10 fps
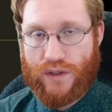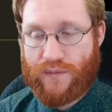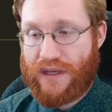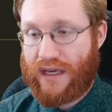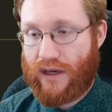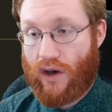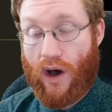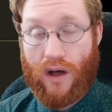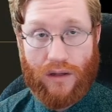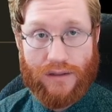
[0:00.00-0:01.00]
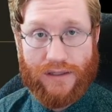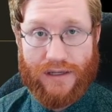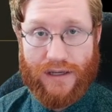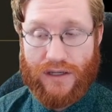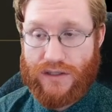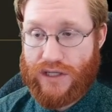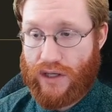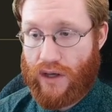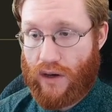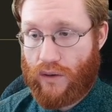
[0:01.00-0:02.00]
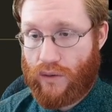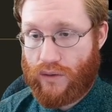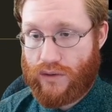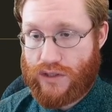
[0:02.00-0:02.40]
was being called to go